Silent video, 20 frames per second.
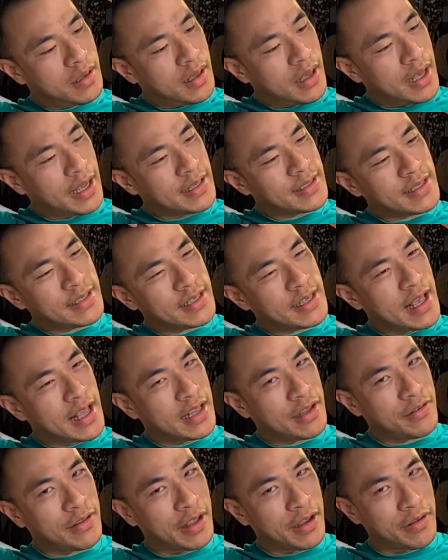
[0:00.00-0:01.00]
I guess I just
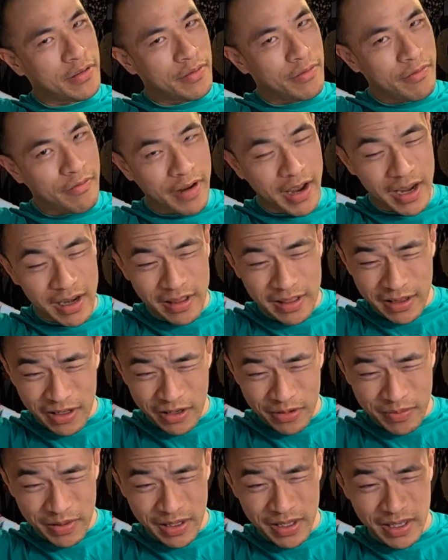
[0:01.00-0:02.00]
had to like rant a
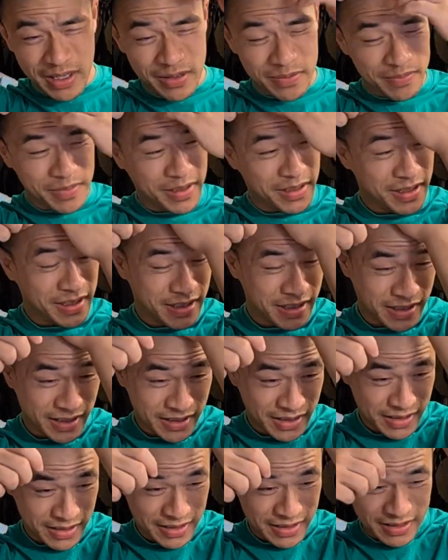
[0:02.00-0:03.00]
little bit
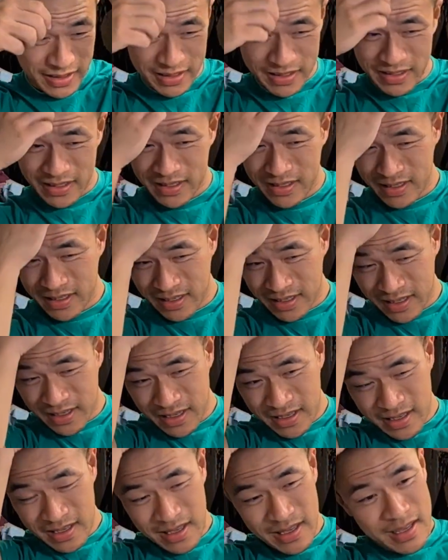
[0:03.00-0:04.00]
because
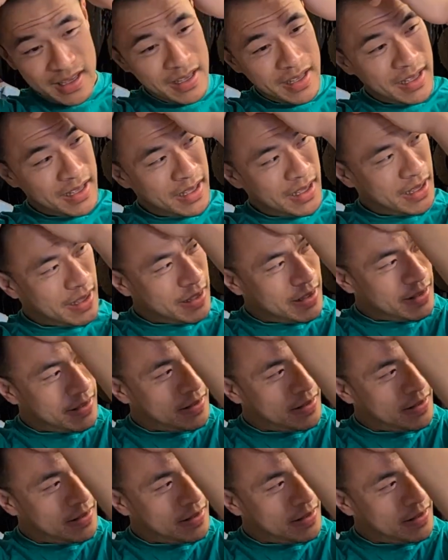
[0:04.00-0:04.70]
I've